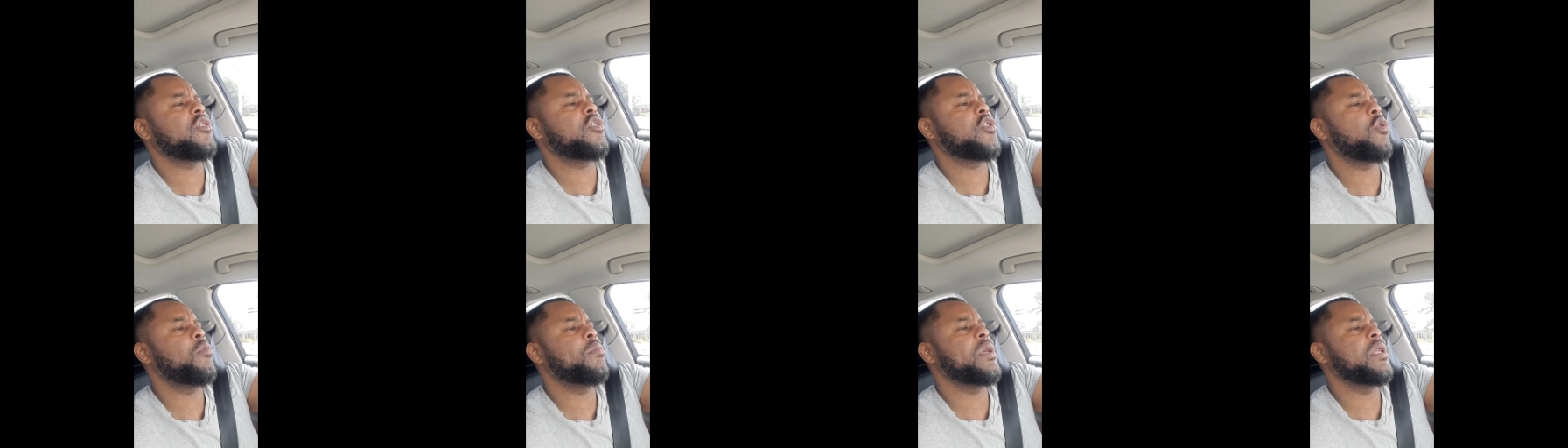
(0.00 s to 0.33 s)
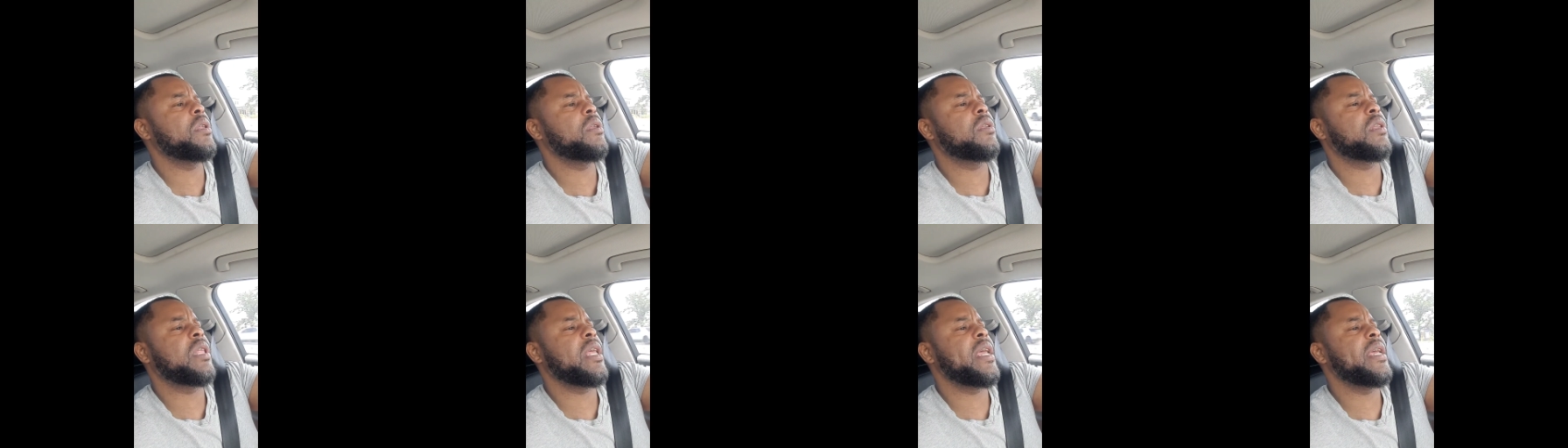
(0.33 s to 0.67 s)
Show
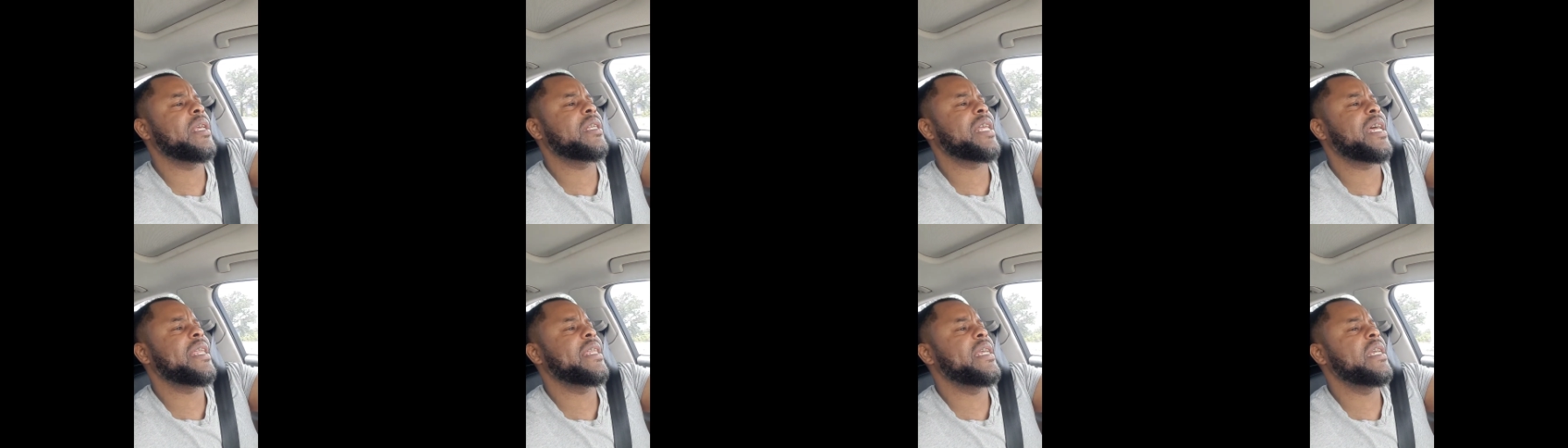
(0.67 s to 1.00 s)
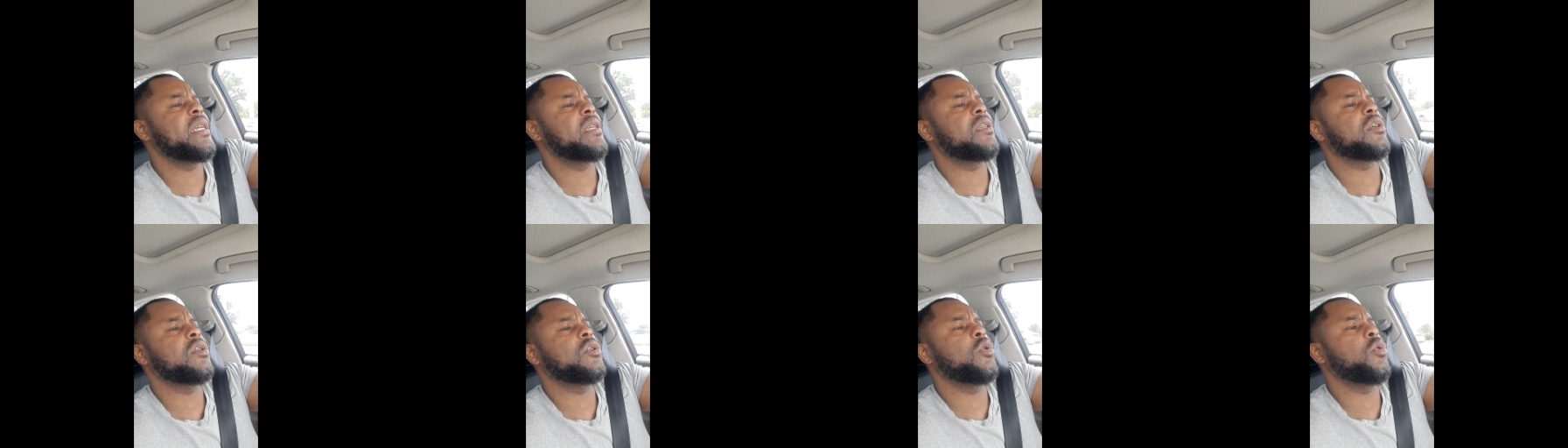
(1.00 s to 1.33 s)
me the things I
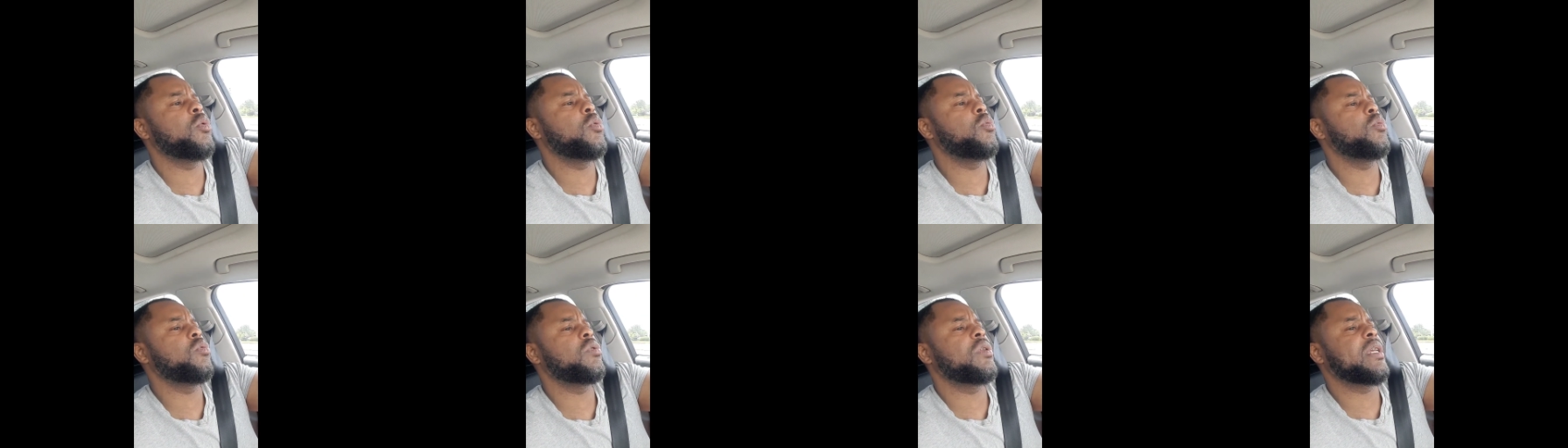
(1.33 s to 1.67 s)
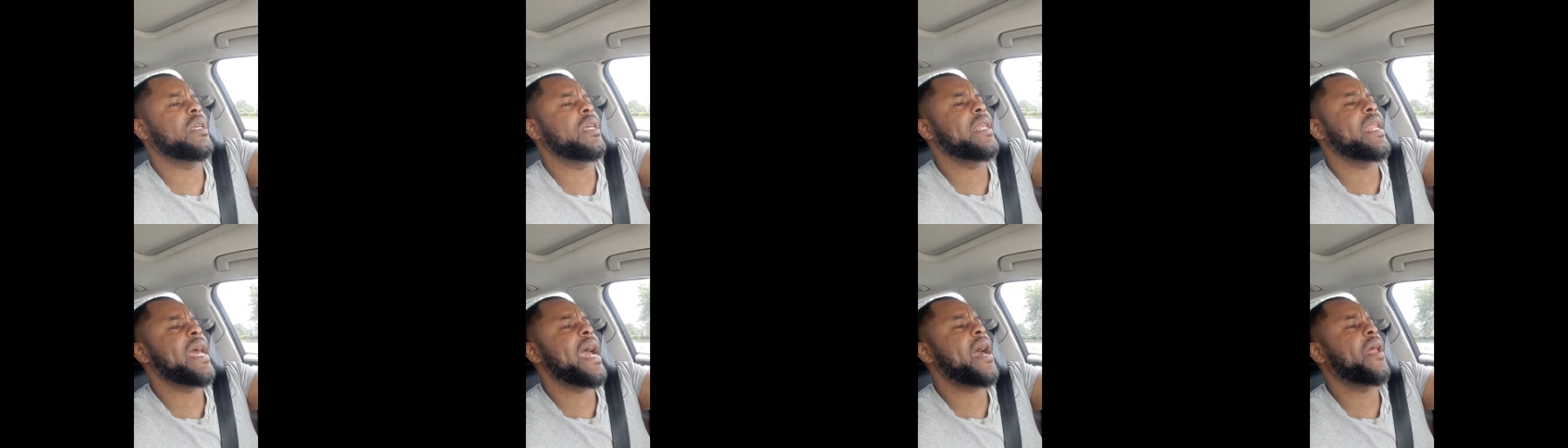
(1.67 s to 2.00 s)
need to do
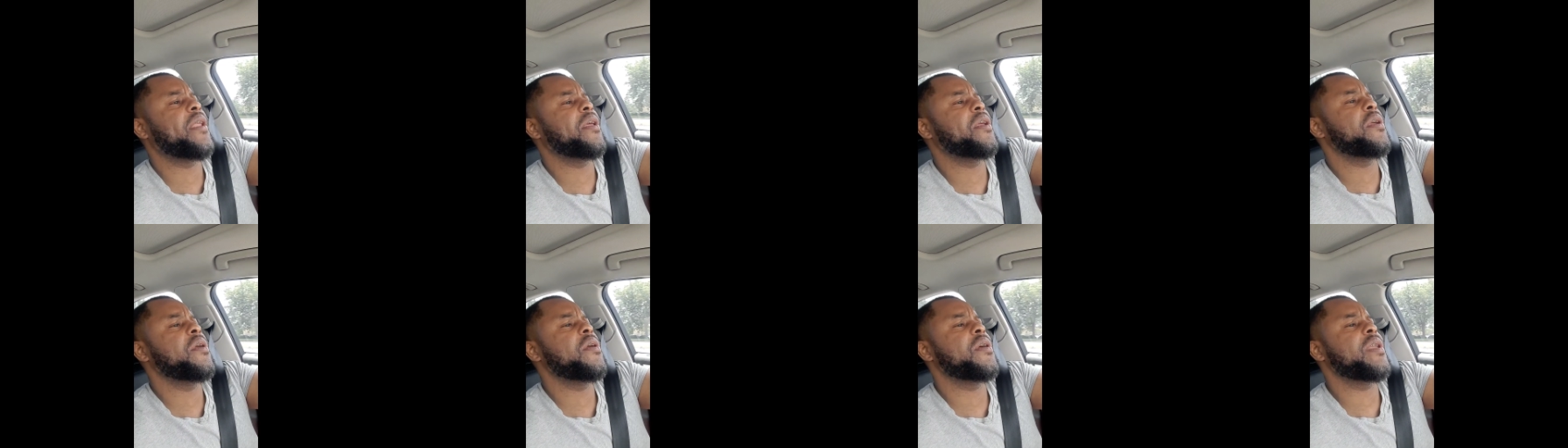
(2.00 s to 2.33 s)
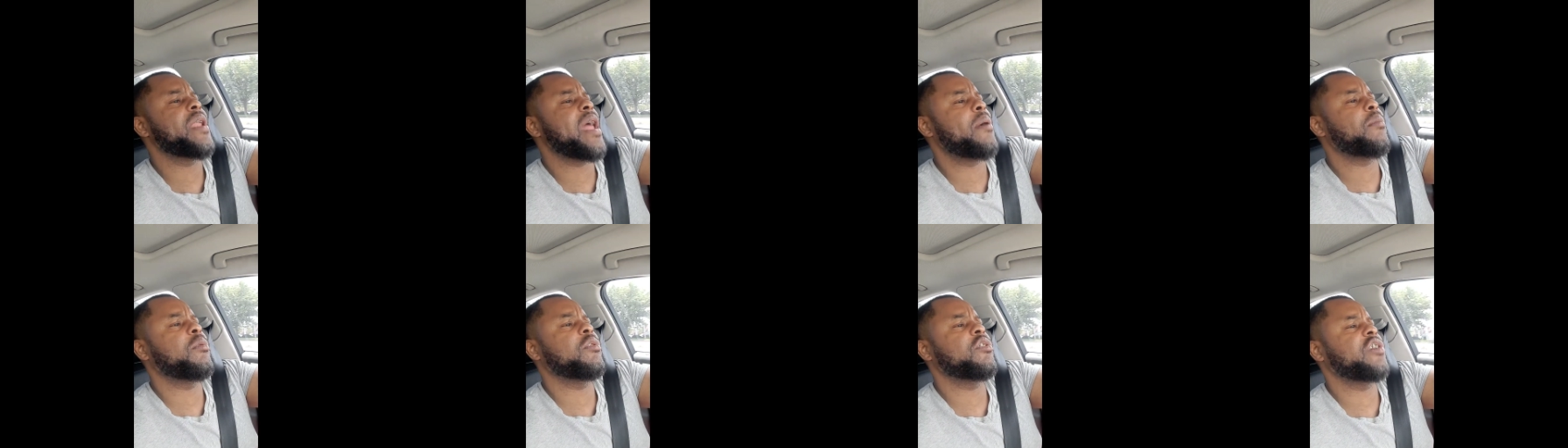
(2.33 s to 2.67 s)
to get out of here
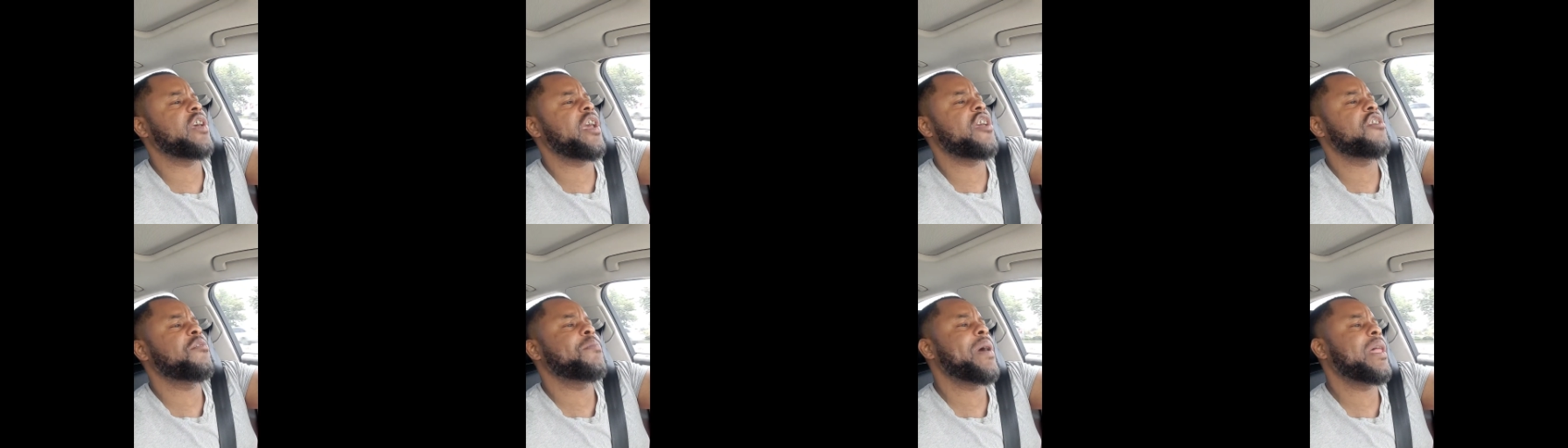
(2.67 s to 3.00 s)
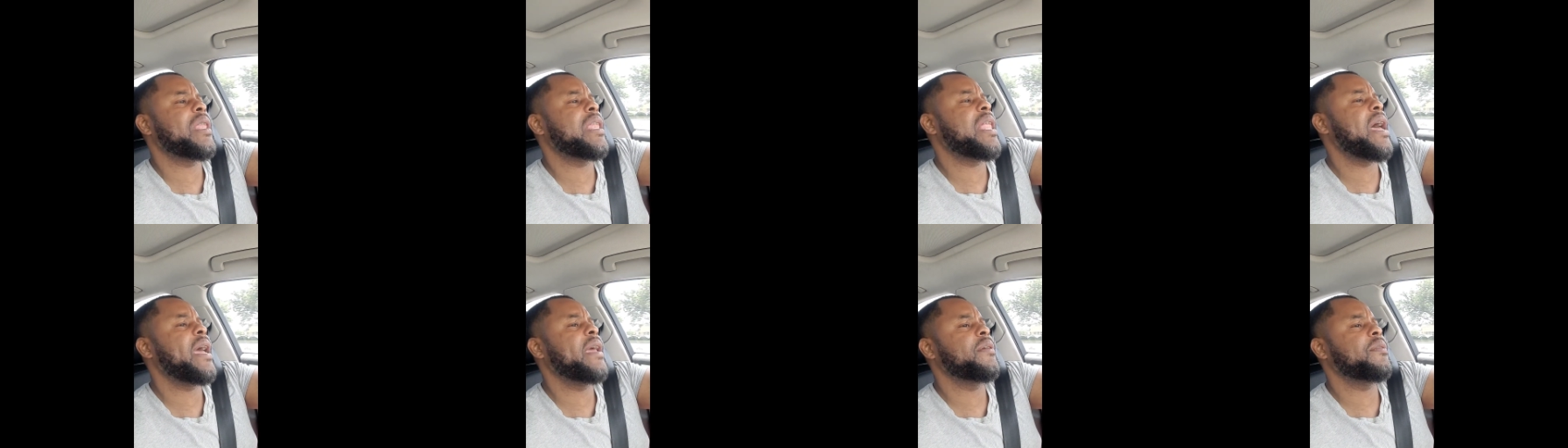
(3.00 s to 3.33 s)
and I will change
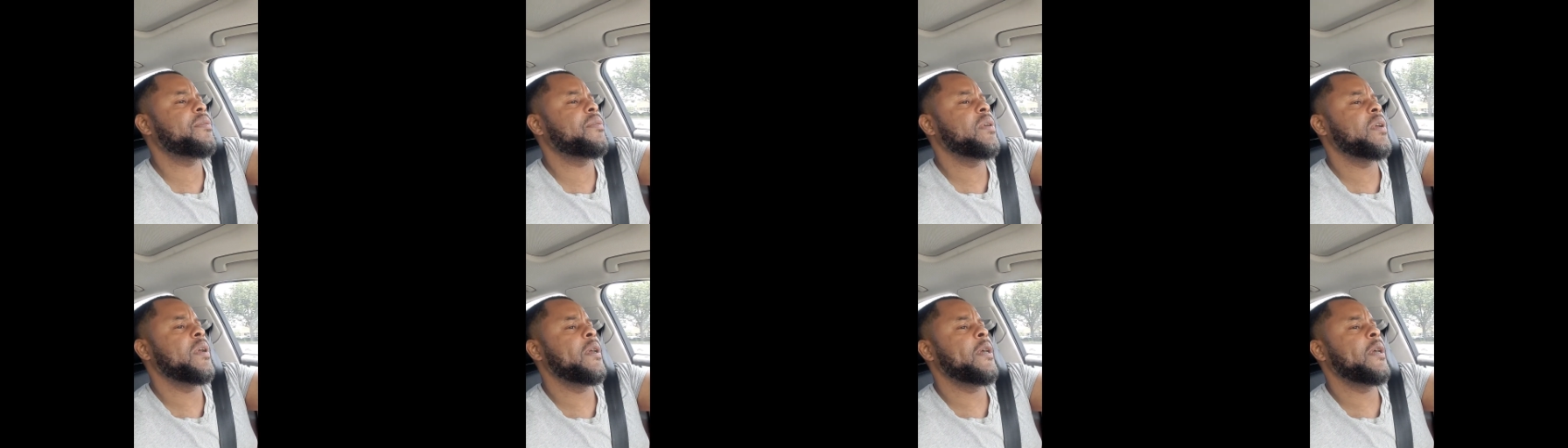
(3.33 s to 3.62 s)
my life.